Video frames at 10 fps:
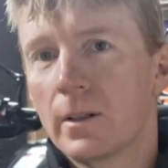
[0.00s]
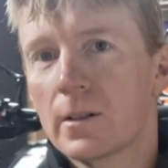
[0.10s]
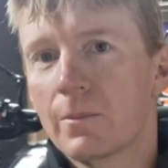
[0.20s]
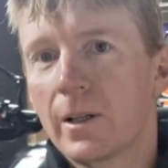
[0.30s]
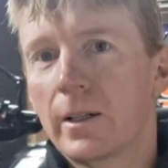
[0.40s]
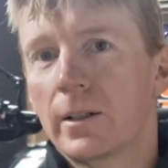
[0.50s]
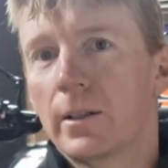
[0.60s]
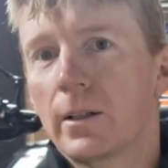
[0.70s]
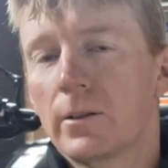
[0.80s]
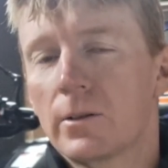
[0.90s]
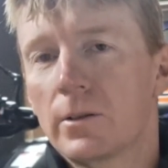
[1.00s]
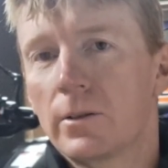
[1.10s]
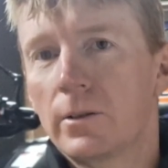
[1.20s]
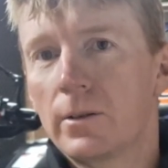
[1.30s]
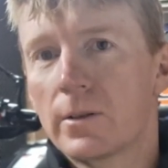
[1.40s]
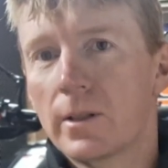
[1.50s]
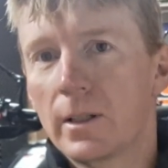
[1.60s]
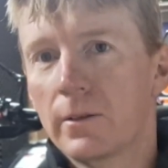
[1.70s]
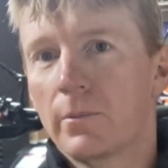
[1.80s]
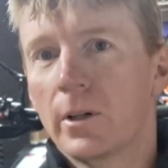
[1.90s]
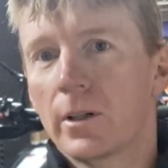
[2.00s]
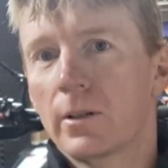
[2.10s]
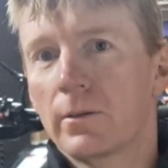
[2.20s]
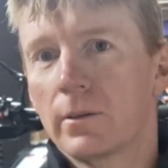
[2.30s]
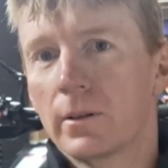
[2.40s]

explaining to Cfmoto